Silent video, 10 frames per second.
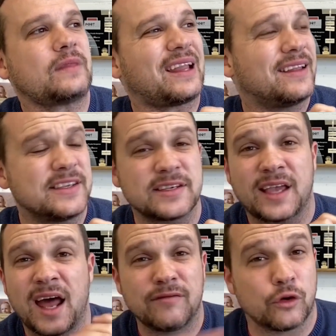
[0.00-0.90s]
This is
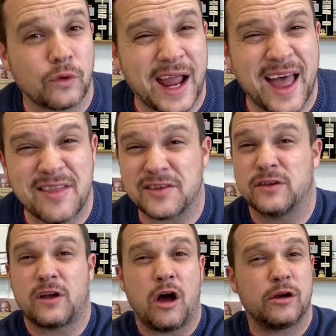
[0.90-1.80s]
kind of a rant. This
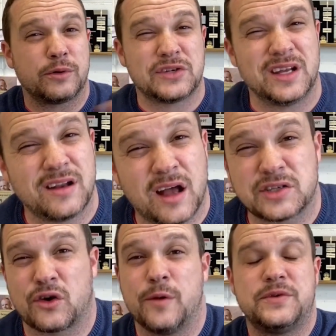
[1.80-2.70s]
is 100% not
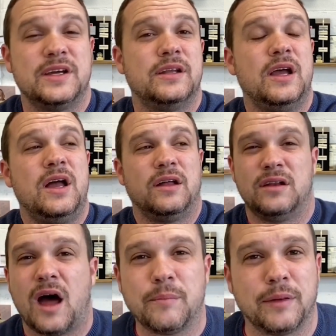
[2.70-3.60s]
scripted,
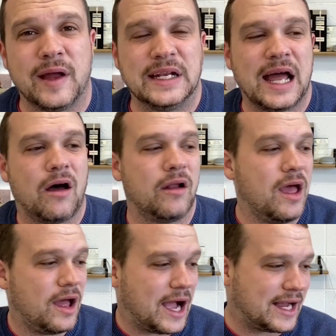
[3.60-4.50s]
not planned out.
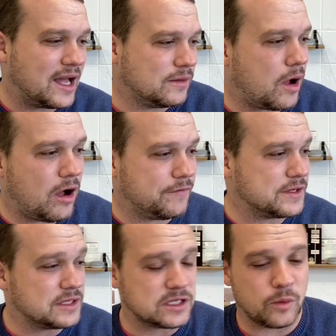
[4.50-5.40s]
I got to my
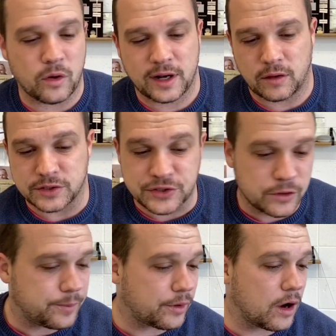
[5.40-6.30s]
office this morning. I was
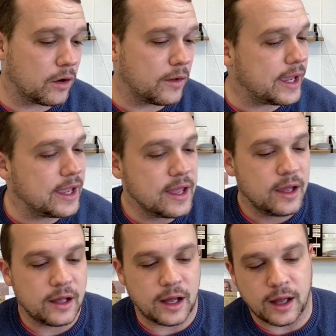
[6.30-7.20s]
super early.
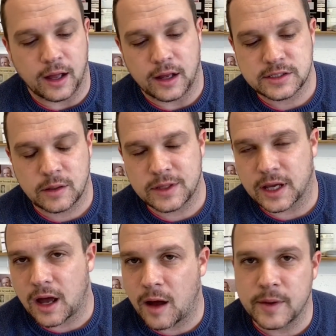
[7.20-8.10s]
Some of the
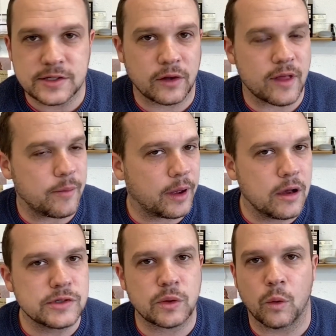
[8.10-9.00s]
comments on that
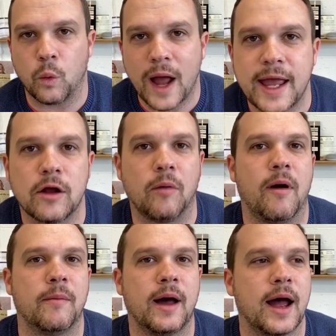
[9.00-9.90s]
post were weighing on my
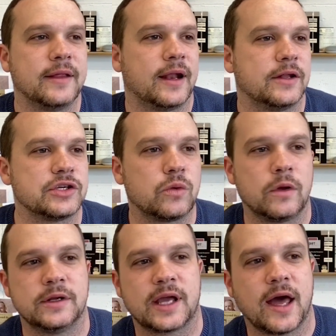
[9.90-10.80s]
mind, and I just
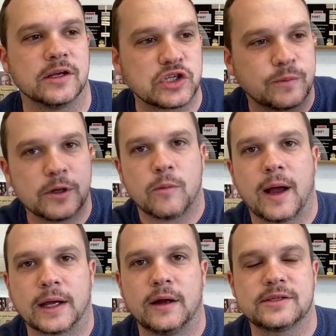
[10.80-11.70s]
wanted to kind of spill
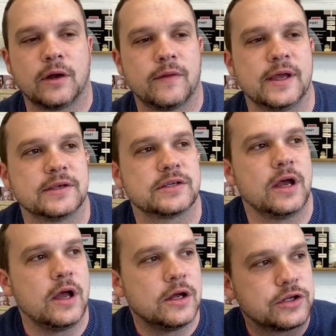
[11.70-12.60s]
my guts on this
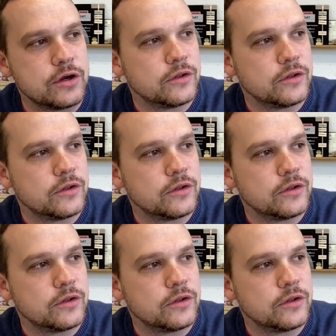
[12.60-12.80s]
to the